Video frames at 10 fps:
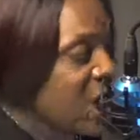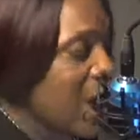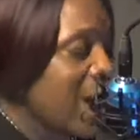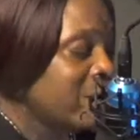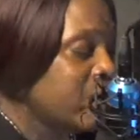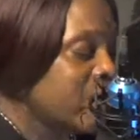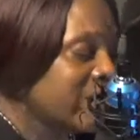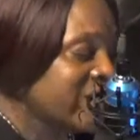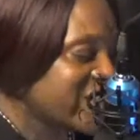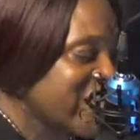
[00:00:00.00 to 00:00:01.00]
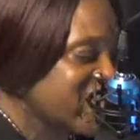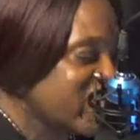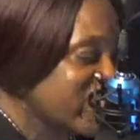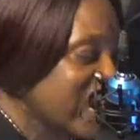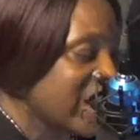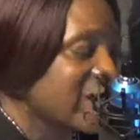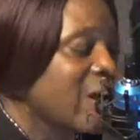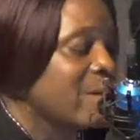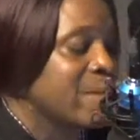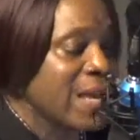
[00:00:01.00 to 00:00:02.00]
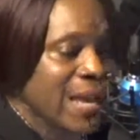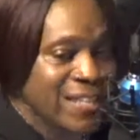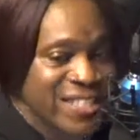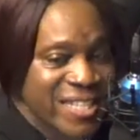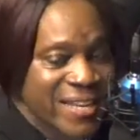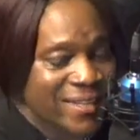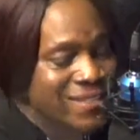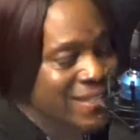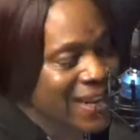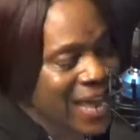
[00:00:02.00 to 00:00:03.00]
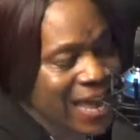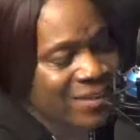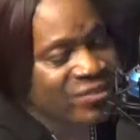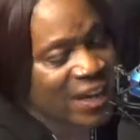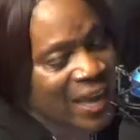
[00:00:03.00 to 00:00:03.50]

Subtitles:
or Brooklynstation.com and see us live.